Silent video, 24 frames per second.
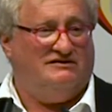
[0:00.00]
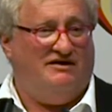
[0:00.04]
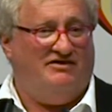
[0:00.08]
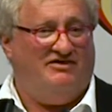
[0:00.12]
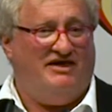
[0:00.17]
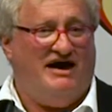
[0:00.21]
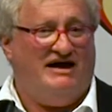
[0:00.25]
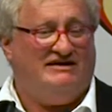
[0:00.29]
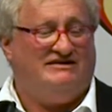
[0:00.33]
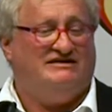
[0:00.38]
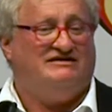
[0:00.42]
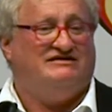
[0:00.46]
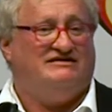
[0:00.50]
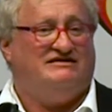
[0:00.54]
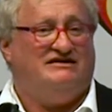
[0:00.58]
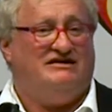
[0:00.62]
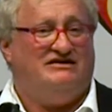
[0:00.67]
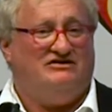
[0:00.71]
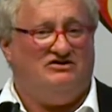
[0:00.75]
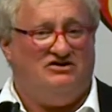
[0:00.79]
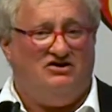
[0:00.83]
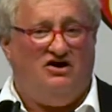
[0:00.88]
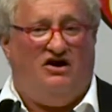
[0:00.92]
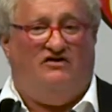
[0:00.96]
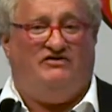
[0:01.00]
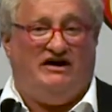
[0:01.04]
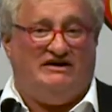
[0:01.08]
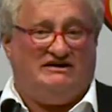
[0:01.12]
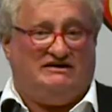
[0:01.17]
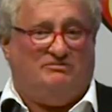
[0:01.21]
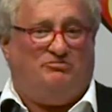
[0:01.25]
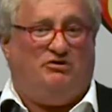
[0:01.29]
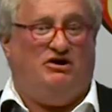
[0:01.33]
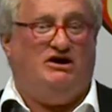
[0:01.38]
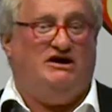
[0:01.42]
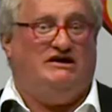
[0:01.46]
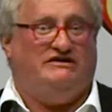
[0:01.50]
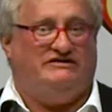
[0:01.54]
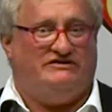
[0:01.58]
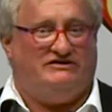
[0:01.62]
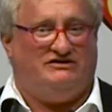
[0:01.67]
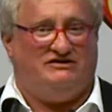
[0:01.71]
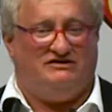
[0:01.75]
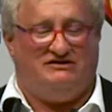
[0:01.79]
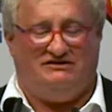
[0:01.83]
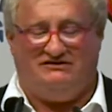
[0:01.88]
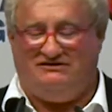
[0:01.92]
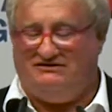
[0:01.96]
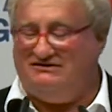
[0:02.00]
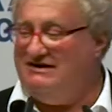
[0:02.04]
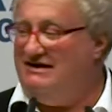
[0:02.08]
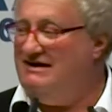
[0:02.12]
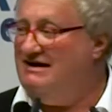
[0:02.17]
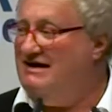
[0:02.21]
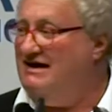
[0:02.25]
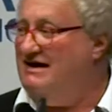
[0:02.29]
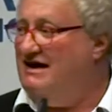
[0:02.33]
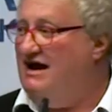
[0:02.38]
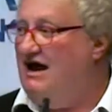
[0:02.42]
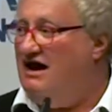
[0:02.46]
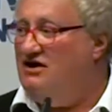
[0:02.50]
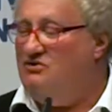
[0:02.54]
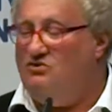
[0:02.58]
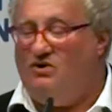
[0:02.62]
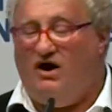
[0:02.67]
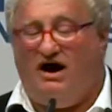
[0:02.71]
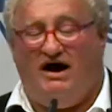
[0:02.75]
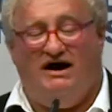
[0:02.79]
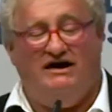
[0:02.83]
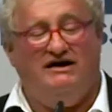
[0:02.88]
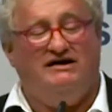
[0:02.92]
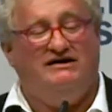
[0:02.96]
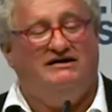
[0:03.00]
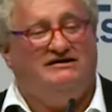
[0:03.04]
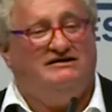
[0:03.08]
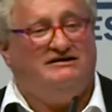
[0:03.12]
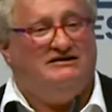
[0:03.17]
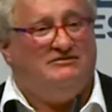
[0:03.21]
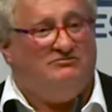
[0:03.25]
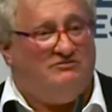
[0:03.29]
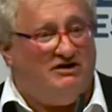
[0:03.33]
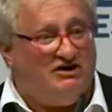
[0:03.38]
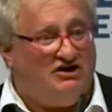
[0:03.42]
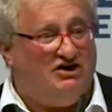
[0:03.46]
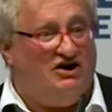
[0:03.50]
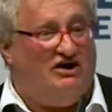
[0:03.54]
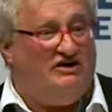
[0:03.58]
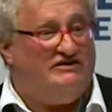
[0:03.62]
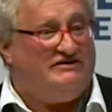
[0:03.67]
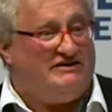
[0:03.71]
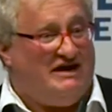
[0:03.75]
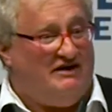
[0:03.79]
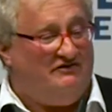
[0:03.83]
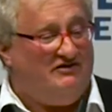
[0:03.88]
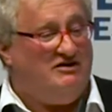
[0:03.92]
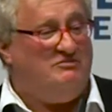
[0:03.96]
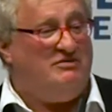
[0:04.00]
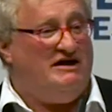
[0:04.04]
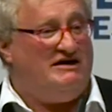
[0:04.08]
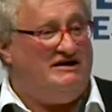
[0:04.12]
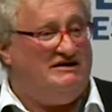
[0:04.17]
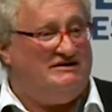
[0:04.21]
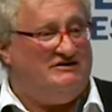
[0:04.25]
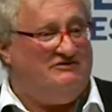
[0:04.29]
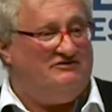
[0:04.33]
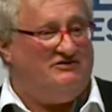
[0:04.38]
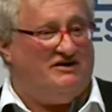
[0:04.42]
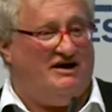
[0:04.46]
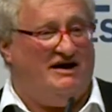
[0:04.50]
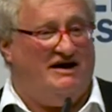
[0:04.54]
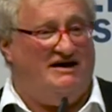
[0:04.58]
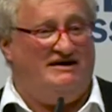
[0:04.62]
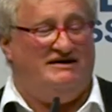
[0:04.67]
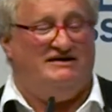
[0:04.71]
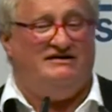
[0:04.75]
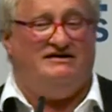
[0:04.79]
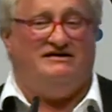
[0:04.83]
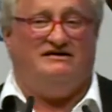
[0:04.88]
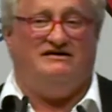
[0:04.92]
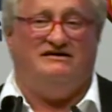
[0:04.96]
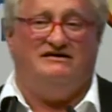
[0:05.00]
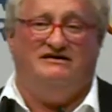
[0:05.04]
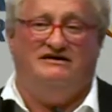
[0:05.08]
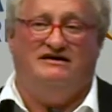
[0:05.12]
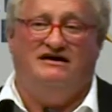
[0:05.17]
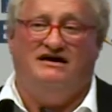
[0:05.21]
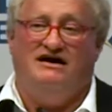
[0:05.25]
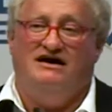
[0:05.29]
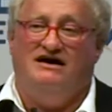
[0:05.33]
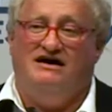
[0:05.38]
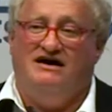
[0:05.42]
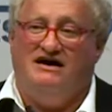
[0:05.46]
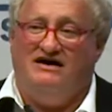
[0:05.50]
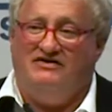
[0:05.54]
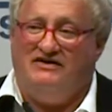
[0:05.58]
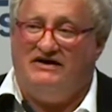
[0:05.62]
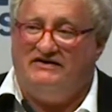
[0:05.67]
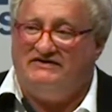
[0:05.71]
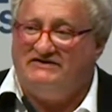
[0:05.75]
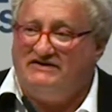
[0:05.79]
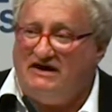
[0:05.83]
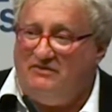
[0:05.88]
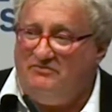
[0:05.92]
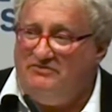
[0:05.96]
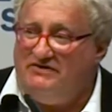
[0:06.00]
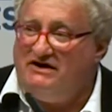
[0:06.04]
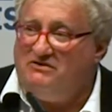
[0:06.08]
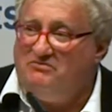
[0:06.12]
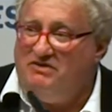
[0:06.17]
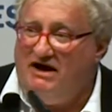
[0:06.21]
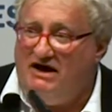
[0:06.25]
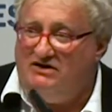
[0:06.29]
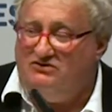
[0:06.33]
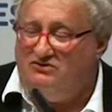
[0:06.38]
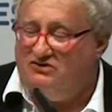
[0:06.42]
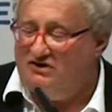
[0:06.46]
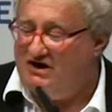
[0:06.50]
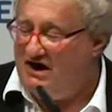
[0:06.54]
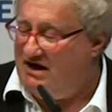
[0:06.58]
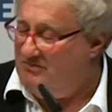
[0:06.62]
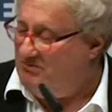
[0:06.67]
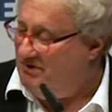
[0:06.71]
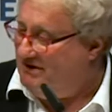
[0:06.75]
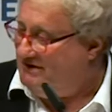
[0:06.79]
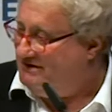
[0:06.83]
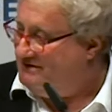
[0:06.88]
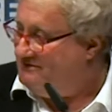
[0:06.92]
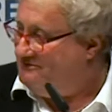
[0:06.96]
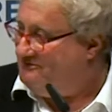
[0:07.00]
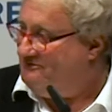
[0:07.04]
That's, there is a police. And why? Because everybody is afraid that something bad will happen.